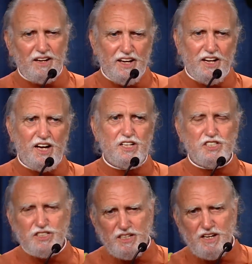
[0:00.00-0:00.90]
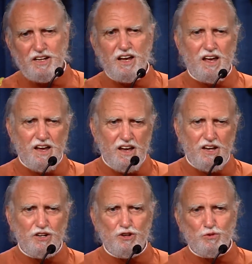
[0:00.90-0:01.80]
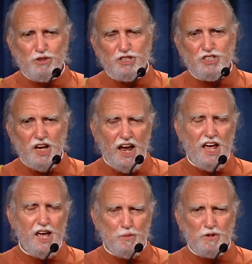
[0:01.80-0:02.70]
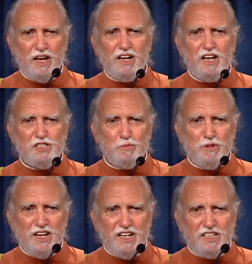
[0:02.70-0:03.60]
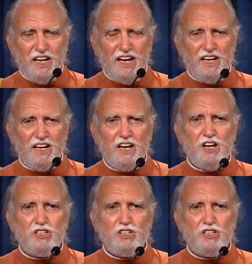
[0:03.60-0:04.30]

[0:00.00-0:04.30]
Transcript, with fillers: Let us do the same. Let us meditate